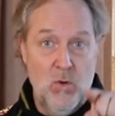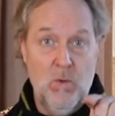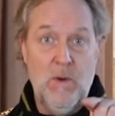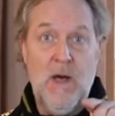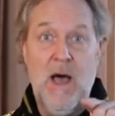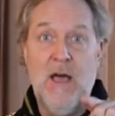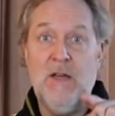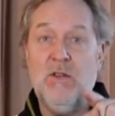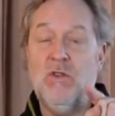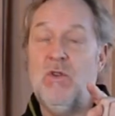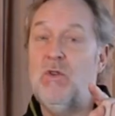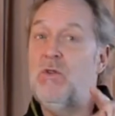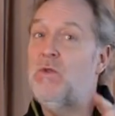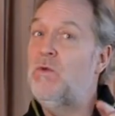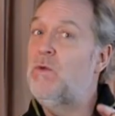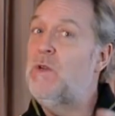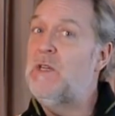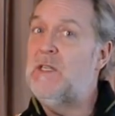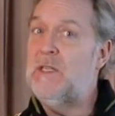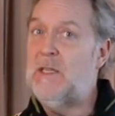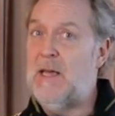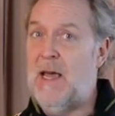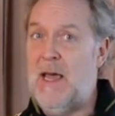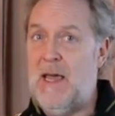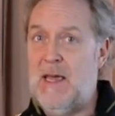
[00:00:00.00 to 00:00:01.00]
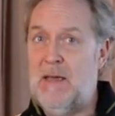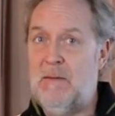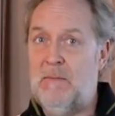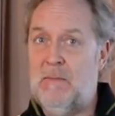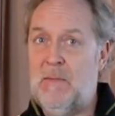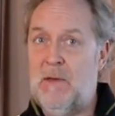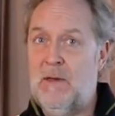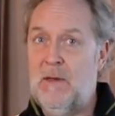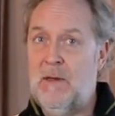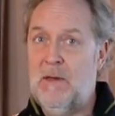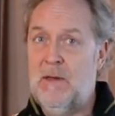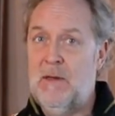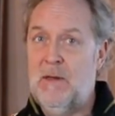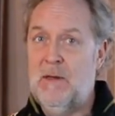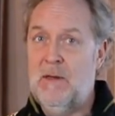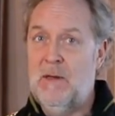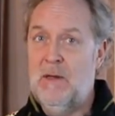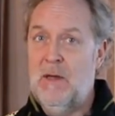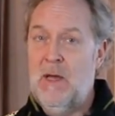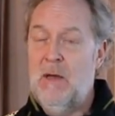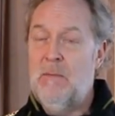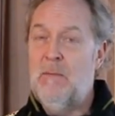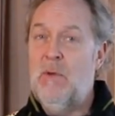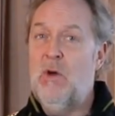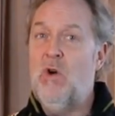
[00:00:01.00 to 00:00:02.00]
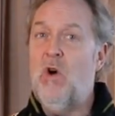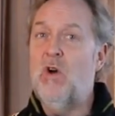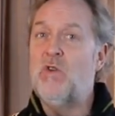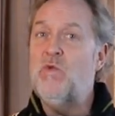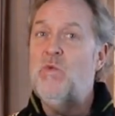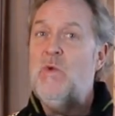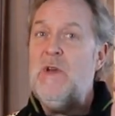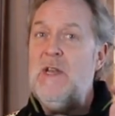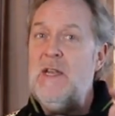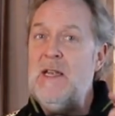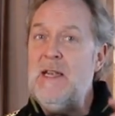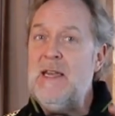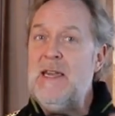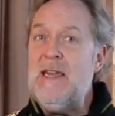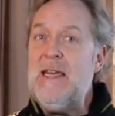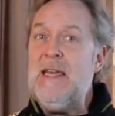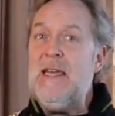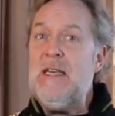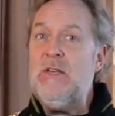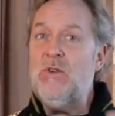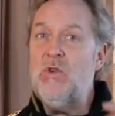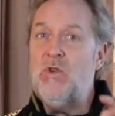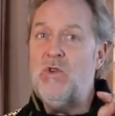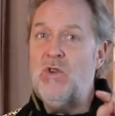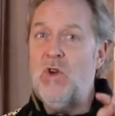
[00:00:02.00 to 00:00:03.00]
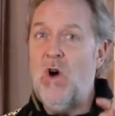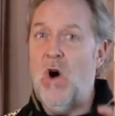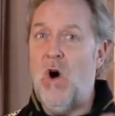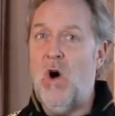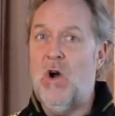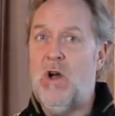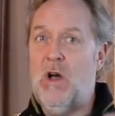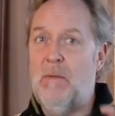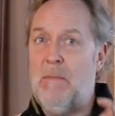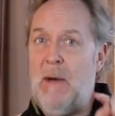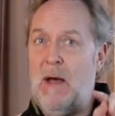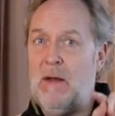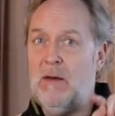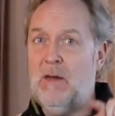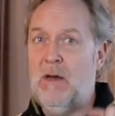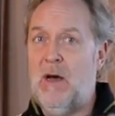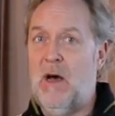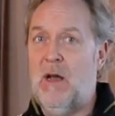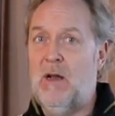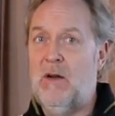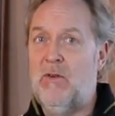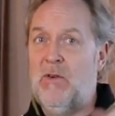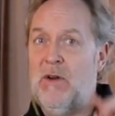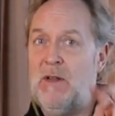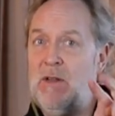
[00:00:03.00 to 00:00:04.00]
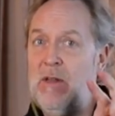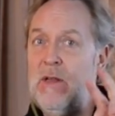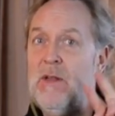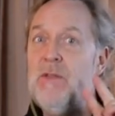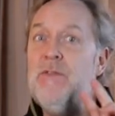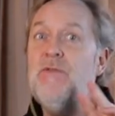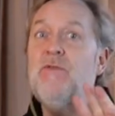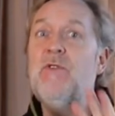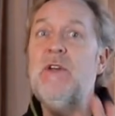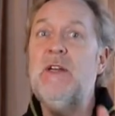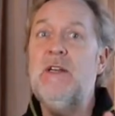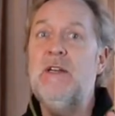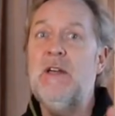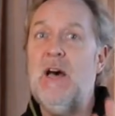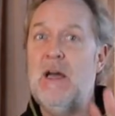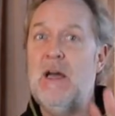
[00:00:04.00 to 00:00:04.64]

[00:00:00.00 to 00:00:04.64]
you guys to do the same, because we need to talk about color in 3